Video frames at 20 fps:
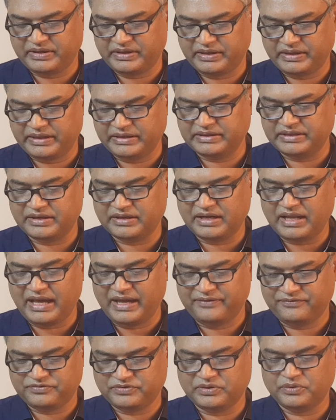their
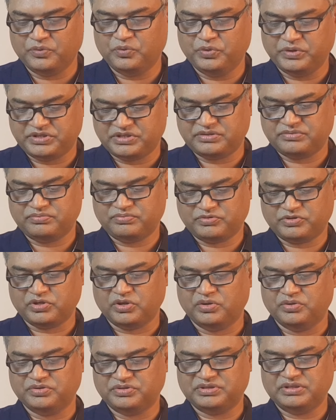lives, which
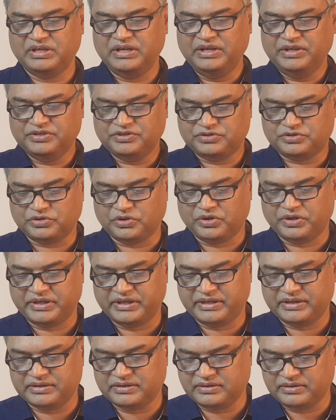shows
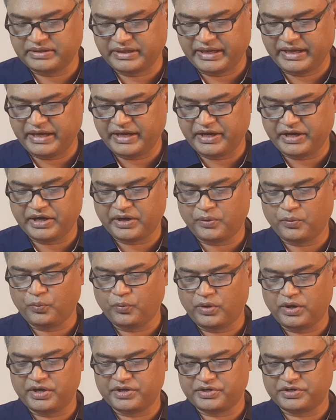soil, air,
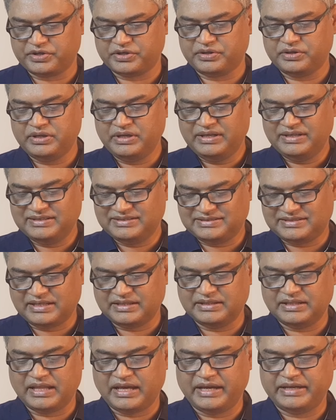water,
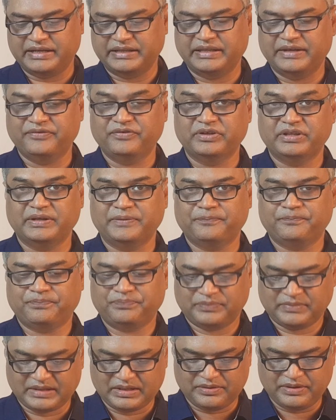sunlight, and everything.
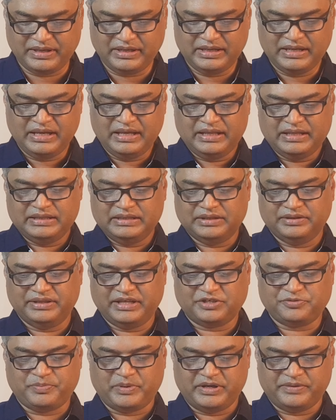All right. The
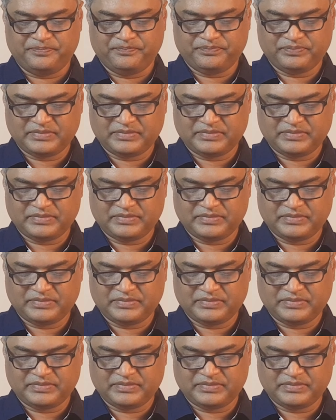next part.